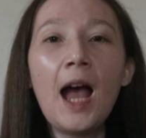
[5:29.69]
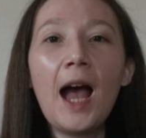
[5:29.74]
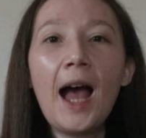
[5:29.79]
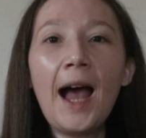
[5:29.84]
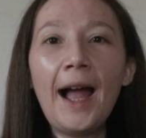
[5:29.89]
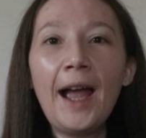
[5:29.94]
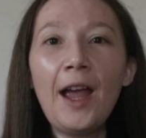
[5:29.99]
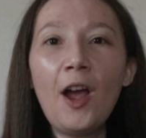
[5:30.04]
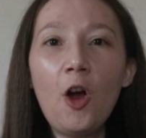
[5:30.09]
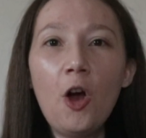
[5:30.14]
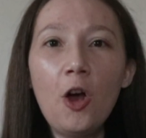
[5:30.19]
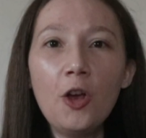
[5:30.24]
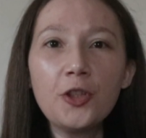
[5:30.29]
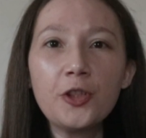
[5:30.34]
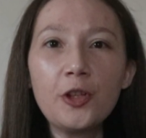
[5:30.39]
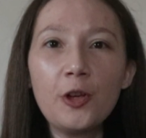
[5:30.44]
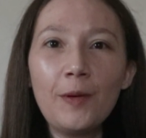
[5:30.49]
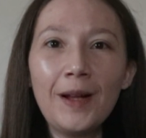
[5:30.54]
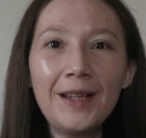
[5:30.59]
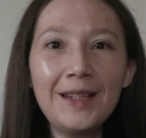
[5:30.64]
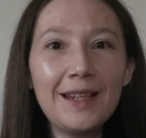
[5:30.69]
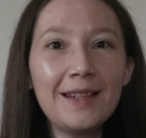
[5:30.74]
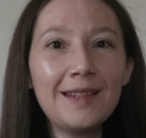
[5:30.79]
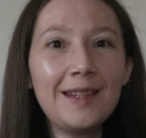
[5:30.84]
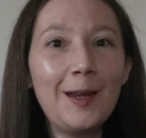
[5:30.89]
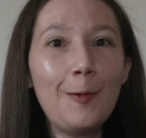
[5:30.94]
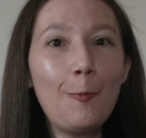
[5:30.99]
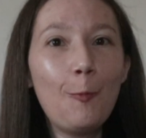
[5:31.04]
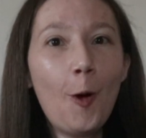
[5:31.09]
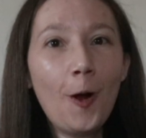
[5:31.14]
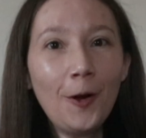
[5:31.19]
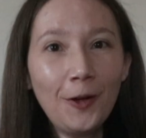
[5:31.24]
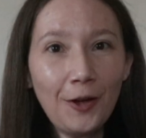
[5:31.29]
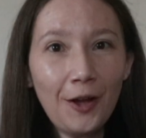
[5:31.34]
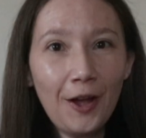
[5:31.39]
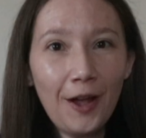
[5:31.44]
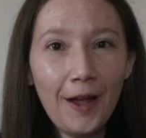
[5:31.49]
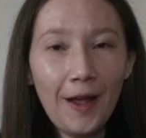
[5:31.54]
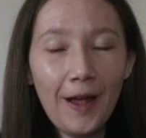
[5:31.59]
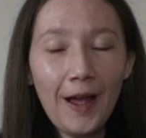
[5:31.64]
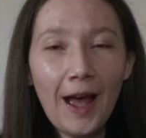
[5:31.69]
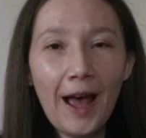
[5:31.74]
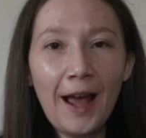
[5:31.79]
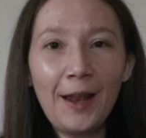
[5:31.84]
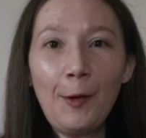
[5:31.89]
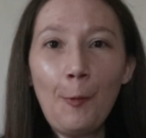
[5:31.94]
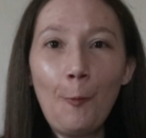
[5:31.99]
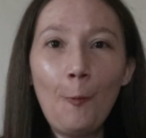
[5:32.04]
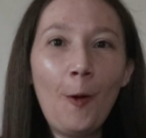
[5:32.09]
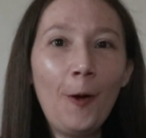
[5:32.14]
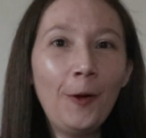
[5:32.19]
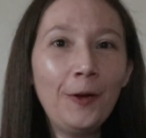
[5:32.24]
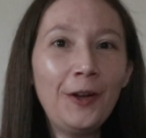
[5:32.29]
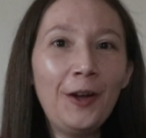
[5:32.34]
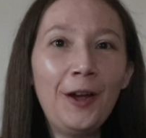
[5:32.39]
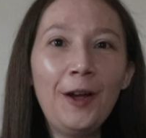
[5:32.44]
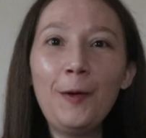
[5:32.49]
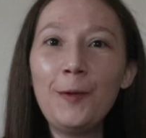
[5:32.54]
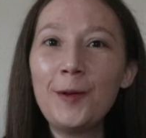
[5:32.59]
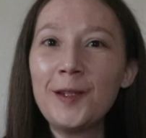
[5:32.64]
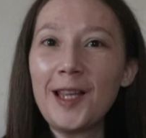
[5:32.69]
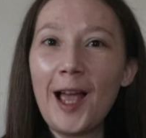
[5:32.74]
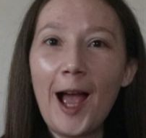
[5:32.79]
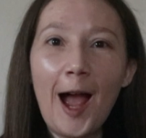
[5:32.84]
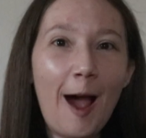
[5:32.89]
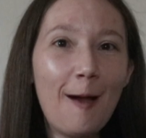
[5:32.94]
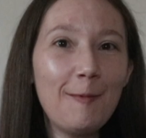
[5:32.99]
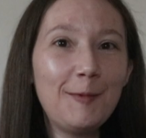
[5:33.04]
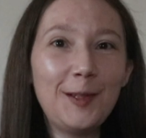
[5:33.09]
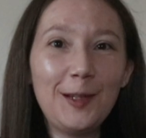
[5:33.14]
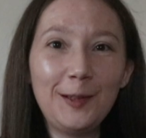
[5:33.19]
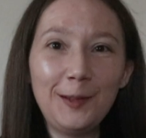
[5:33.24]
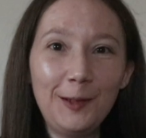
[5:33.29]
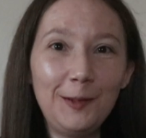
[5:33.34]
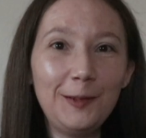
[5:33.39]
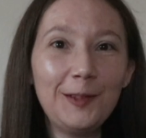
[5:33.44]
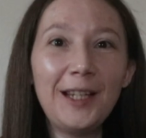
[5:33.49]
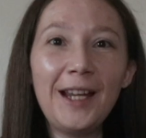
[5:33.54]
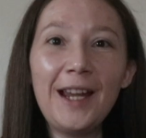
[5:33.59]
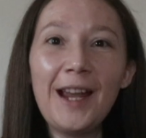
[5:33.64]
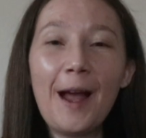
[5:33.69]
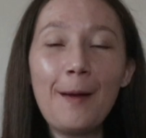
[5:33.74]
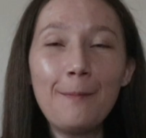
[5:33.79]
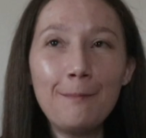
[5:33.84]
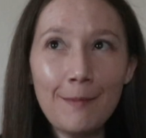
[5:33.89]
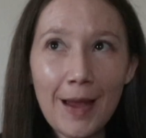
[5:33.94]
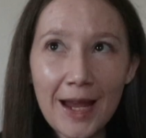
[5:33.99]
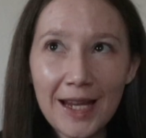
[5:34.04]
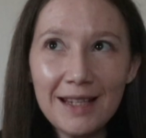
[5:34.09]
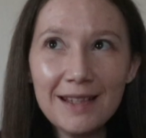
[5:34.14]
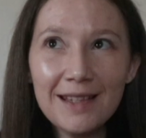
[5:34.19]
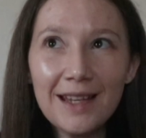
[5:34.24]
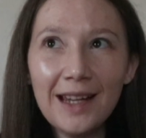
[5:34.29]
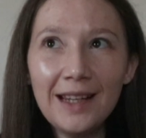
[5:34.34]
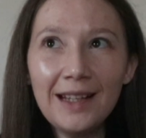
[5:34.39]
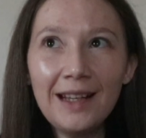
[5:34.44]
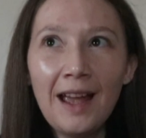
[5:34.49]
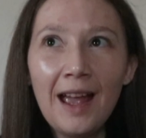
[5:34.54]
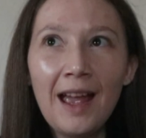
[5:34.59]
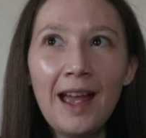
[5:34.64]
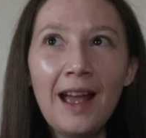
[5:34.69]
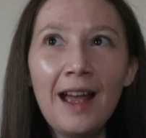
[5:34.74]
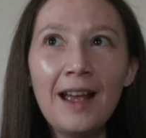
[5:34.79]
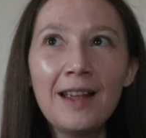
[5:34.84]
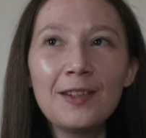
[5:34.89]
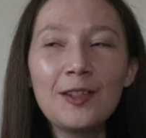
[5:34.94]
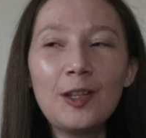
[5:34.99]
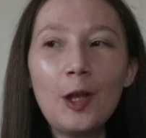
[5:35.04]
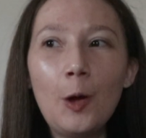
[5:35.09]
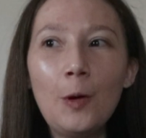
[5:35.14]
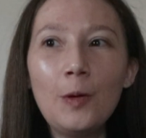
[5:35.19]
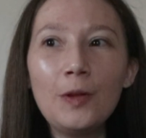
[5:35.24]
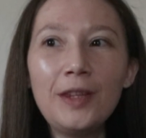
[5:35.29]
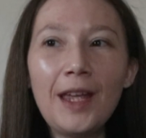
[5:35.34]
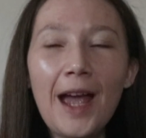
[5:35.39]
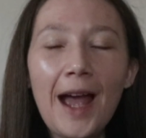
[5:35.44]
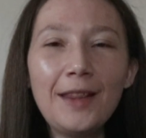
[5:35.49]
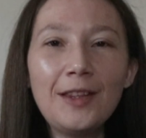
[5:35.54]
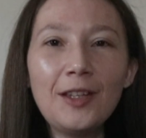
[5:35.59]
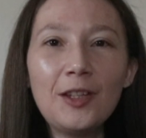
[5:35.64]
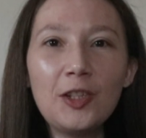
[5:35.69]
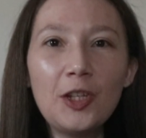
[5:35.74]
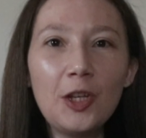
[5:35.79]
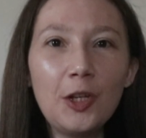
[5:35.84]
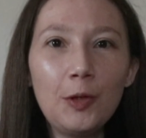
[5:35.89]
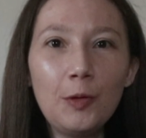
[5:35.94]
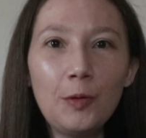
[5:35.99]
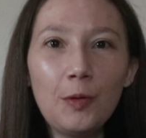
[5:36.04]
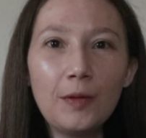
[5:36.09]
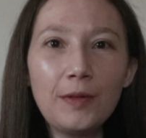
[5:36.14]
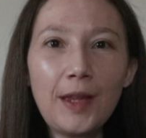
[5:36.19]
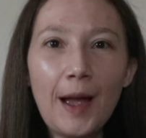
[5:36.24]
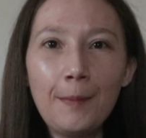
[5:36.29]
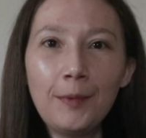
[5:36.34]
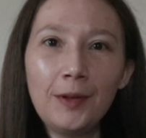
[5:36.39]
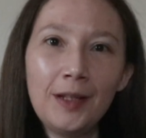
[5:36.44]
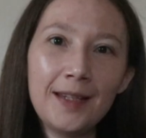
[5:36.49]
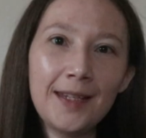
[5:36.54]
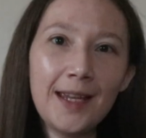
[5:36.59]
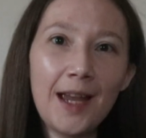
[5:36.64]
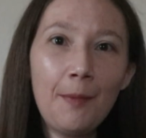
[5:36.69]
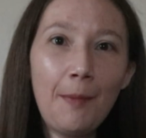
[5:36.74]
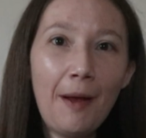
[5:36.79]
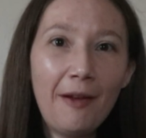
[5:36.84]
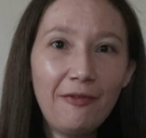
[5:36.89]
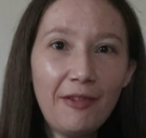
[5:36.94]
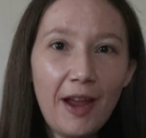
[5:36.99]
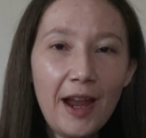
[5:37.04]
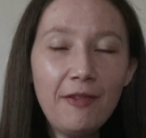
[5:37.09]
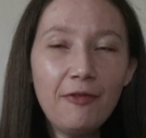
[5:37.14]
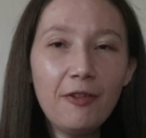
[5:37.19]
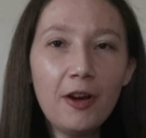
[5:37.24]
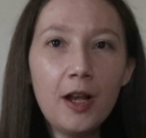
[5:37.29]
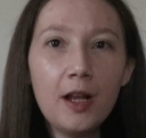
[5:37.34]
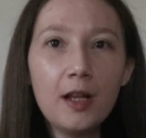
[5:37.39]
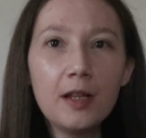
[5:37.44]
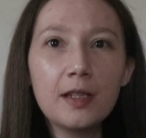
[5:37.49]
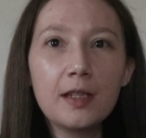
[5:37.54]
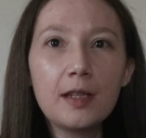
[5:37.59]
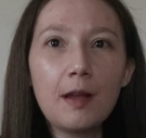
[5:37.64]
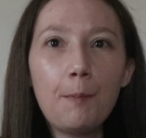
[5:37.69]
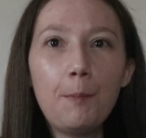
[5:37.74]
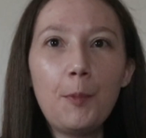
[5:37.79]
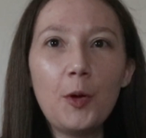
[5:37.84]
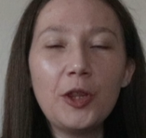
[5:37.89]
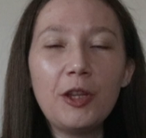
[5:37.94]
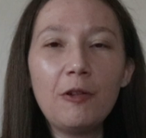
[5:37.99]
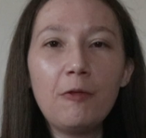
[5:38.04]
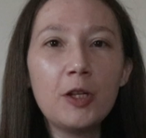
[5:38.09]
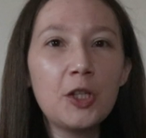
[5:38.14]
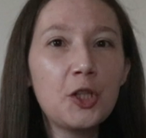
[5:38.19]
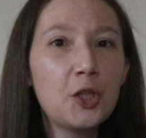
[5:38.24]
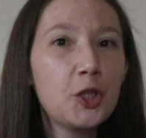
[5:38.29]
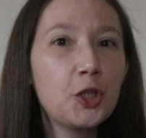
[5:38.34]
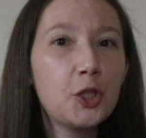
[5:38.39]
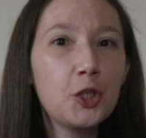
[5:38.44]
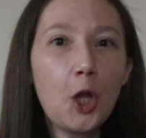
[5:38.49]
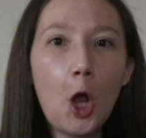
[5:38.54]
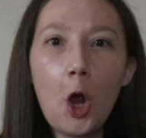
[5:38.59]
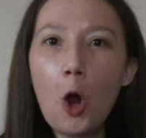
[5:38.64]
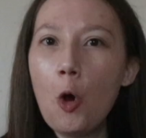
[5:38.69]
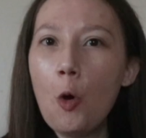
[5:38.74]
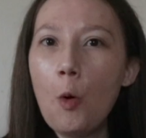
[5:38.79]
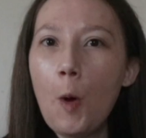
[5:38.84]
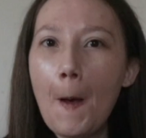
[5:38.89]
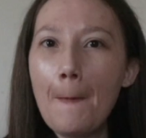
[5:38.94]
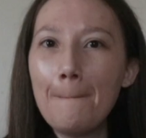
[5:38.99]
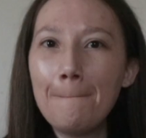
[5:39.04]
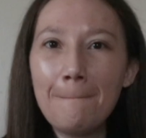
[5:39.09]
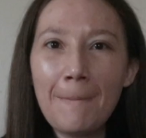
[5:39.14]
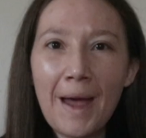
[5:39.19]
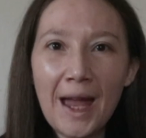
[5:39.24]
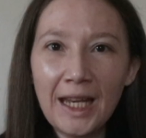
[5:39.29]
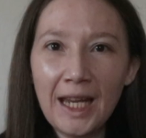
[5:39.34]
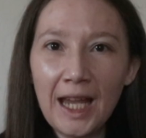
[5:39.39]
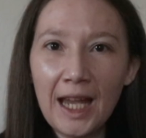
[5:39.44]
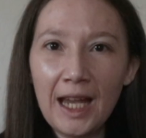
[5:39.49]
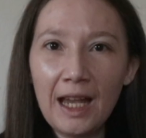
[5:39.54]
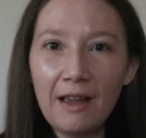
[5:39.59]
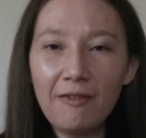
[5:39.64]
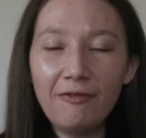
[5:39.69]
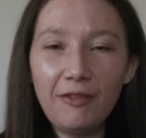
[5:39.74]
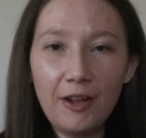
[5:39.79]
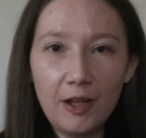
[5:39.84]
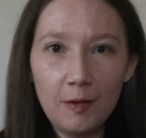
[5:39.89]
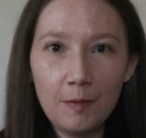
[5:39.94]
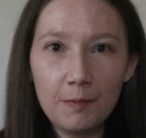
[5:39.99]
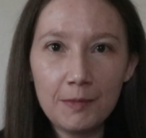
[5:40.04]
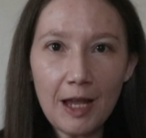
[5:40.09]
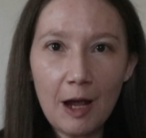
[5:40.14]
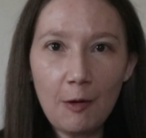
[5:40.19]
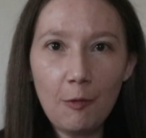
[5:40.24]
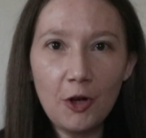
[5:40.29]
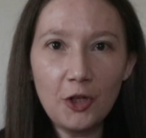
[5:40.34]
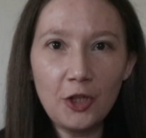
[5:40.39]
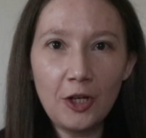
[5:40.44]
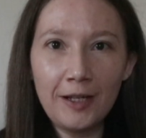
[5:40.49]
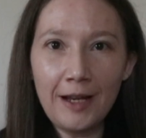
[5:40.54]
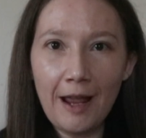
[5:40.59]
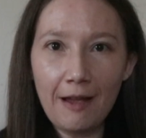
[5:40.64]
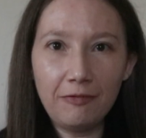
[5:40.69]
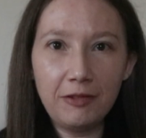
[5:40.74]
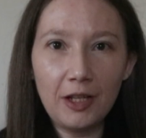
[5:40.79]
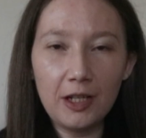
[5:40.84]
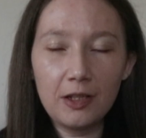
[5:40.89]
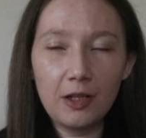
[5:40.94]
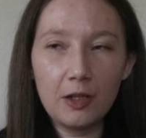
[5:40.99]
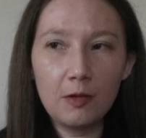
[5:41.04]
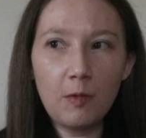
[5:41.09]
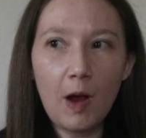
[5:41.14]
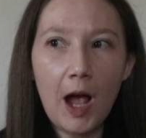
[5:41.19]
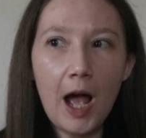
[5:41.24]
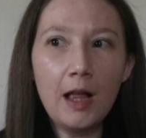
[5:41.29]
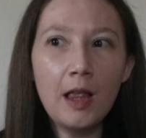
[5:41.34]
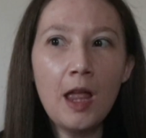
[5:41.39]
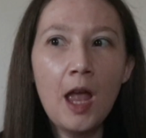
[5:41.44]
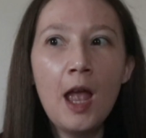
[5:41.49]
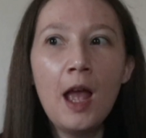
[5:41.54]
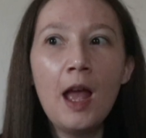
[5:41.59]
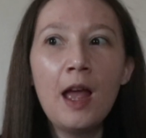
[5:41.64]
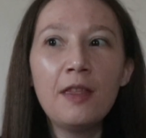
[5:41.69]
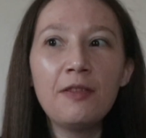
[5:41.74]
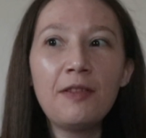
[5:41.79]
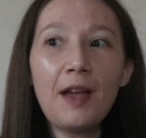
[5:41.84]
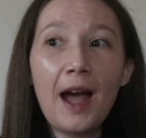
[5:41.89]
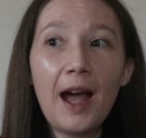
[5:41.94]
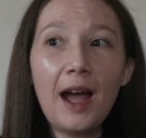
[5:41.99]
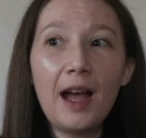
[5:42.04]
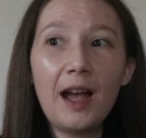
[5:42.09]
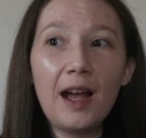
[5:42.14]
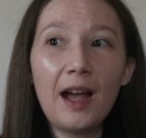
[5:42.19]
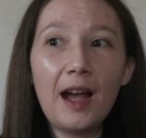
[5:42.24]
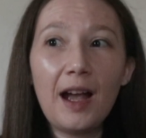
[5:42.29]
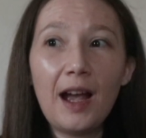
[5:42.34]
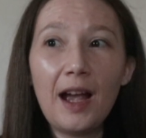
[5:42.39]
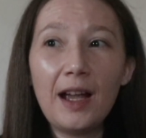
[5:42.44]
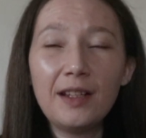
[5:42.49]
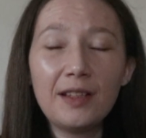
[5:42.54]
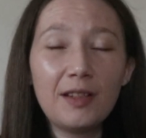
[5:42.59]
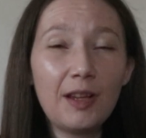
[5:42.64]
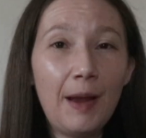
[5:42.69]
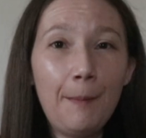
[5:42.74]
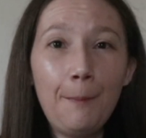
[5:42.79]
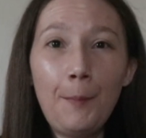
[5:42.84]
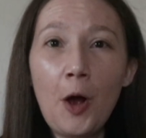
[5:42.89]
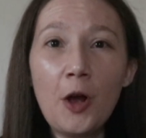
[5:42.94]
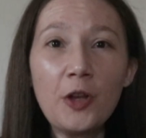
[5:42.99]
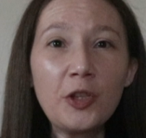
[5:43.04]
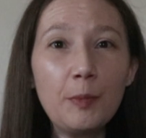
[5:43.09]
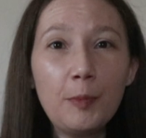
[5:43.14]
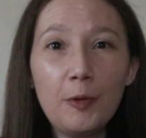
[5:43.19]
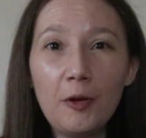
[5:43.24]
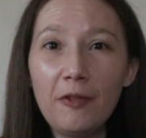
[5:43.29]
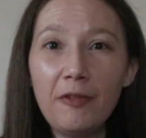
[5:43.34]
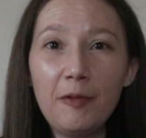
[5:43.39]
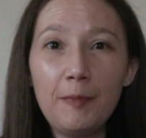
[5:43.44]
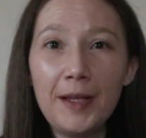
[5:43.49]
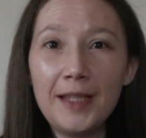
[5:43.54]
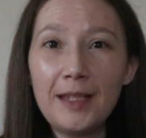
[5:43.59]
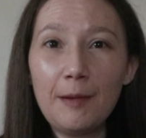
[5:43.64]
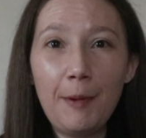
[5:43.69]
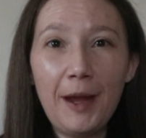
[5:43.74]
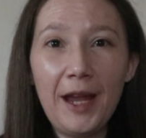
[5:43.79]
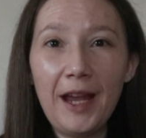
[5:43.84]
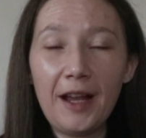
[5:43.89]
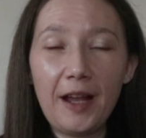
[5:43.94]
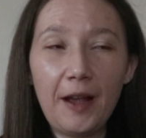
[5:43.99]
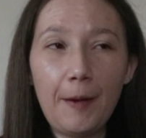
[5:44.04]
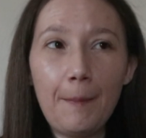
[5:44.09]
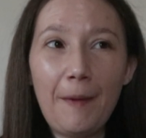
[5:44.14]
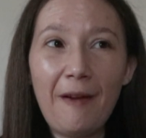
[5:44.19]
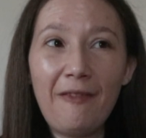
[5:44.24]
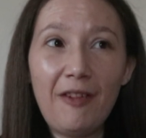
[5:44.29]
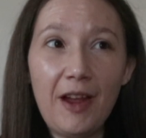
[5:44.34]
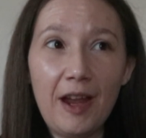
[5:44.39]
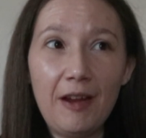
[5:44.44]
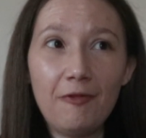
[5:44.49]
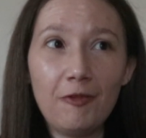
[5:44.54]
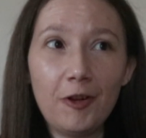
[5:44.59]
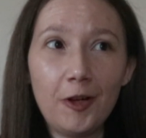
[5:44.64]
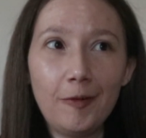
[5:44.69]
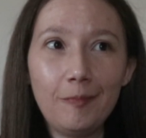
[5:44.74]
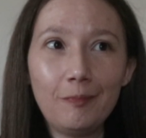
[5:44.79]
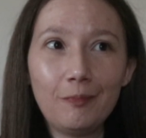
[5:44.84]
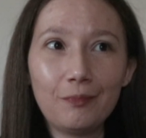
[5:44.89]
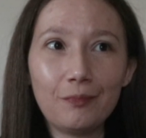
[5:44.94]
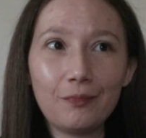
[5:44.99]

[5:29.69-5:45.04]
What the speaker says: I also went to see Wonka, and Wonka was absolutely amazing. So they're the two that I'm going to say are my favourites, but there were so many films that I watched on Netflix as well that it's impossible for me to pick my favourite.